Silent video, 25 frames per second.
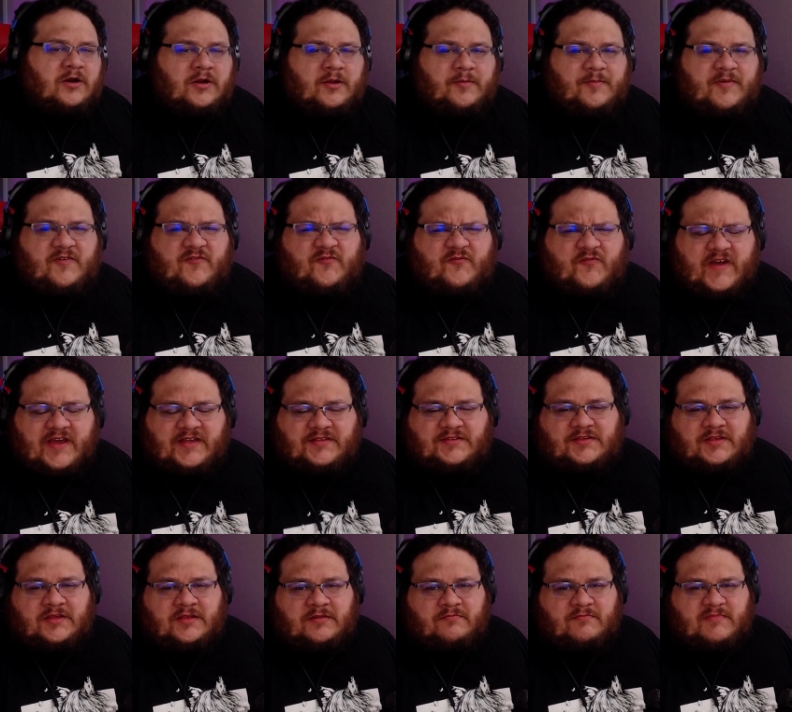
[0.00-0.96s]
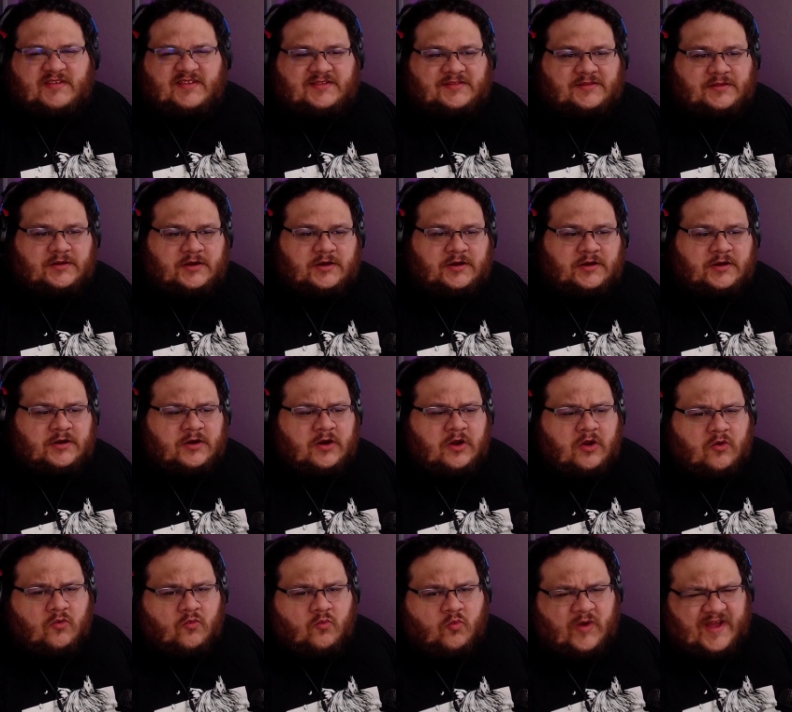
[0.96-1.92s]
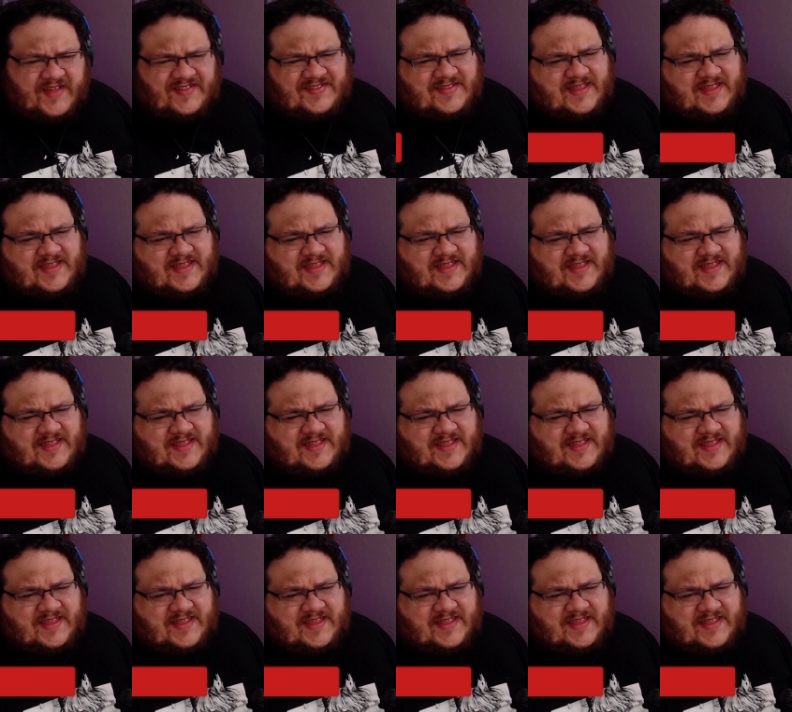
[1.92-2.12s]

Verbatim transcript: to be facing Mr. Wet